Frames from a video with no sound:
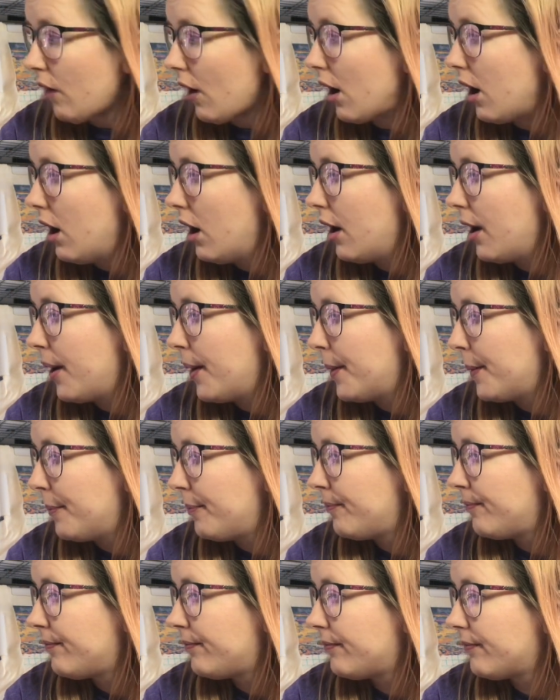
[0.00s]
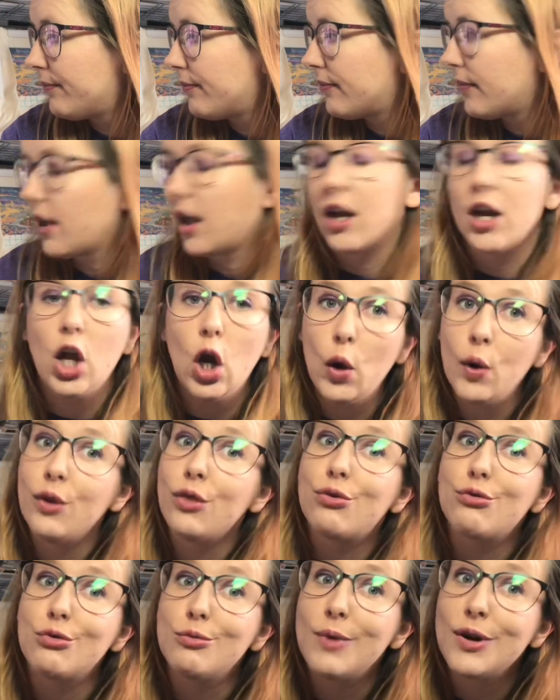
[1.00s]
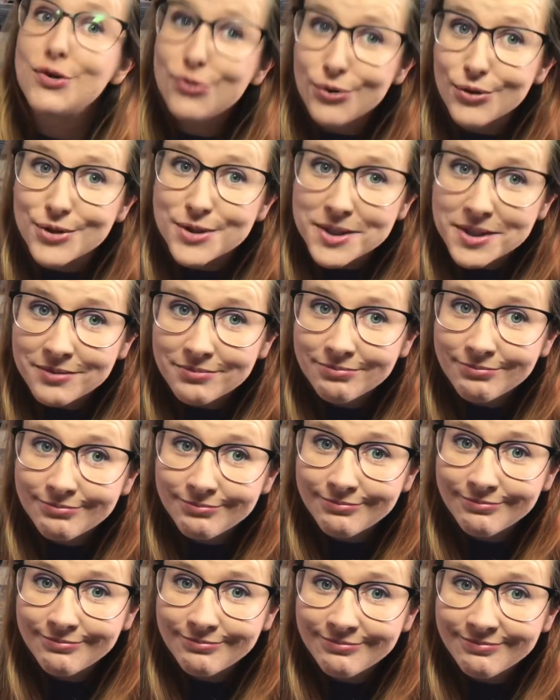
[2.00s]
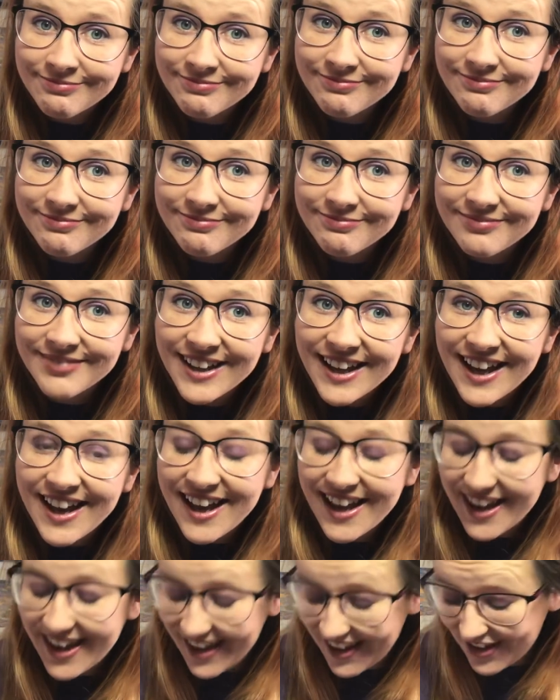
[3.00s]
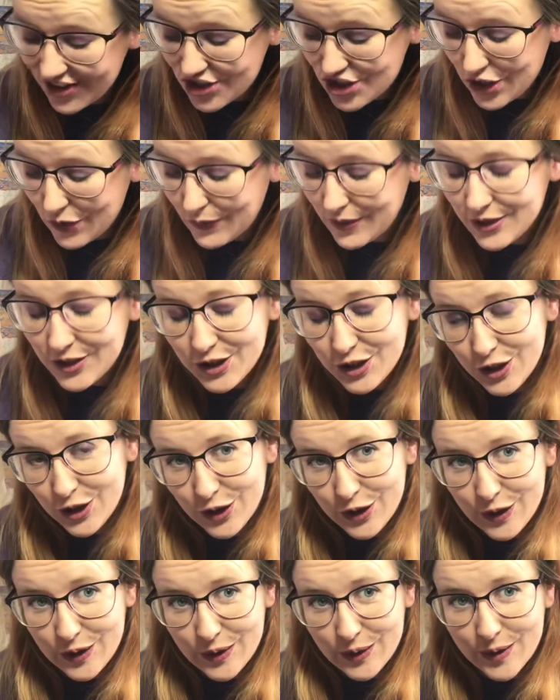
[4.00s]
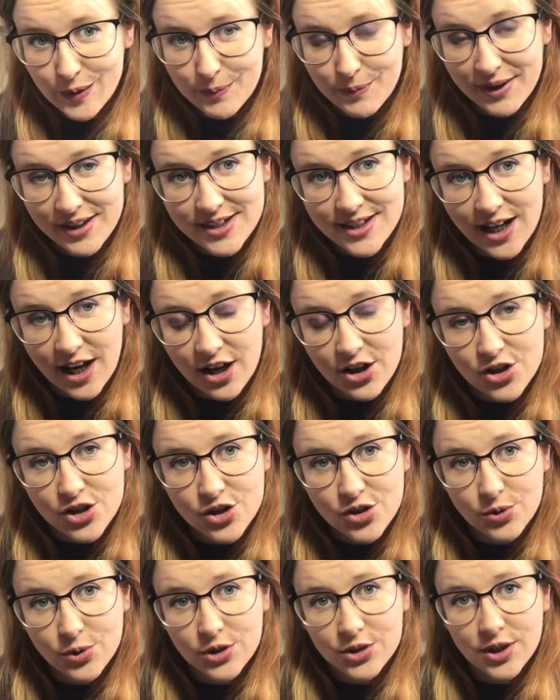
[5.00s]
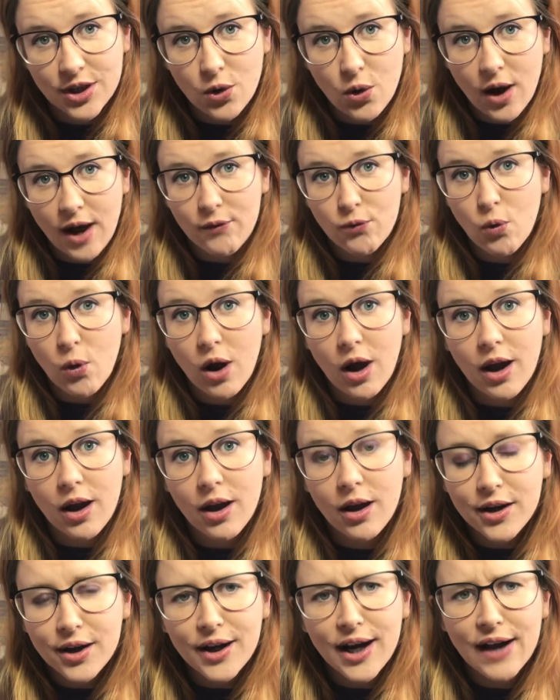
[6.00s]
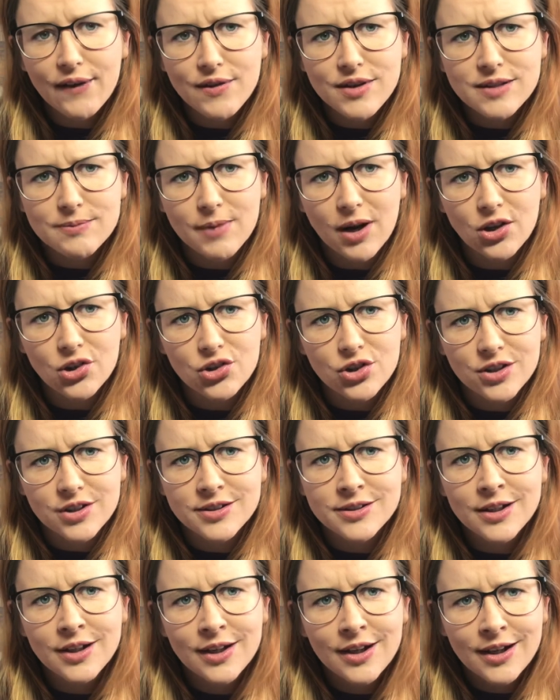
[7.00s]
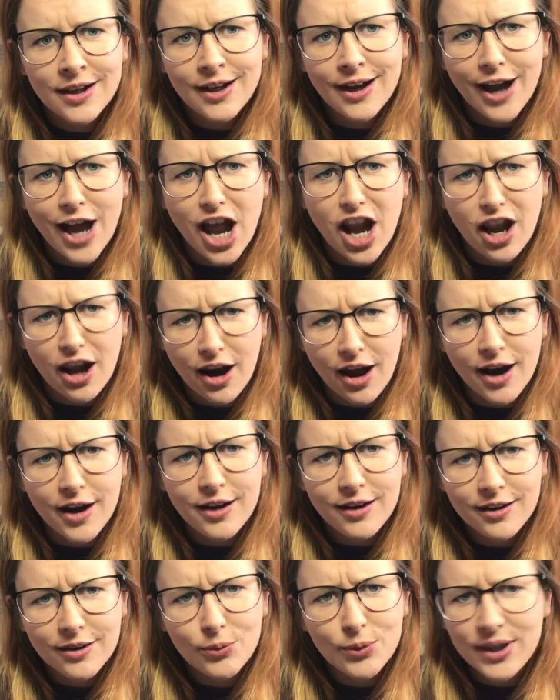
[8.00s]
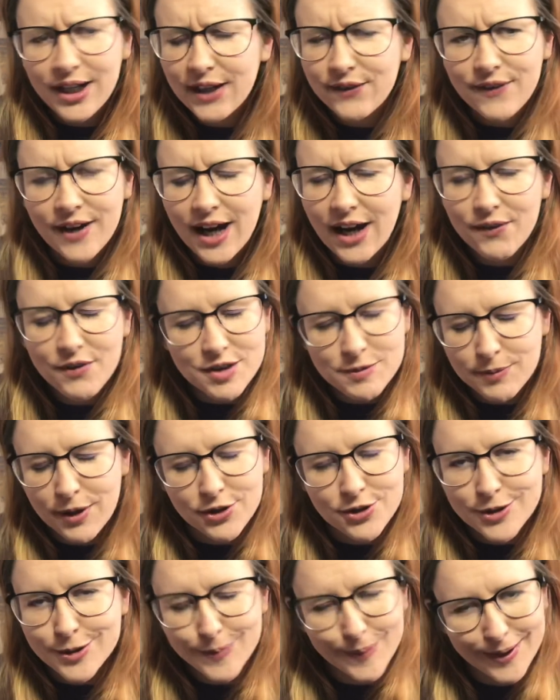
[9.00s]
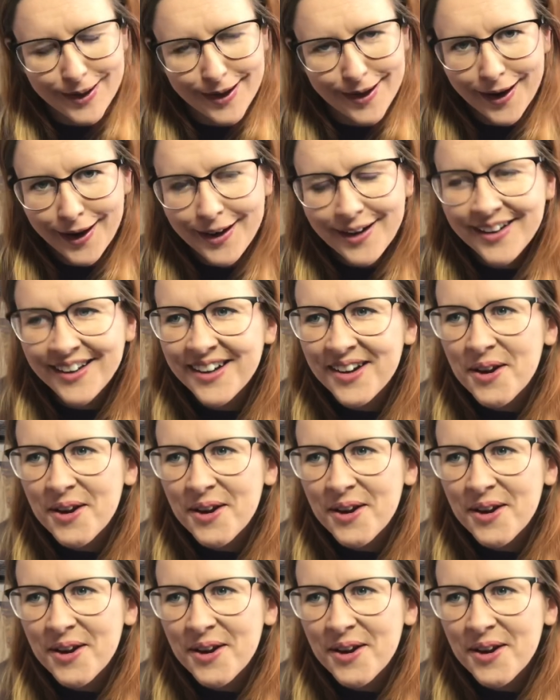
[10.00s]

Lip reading: and going through my drawers and showing you my stash, which I don't have as much as I'd like. We never have as much as we'd like,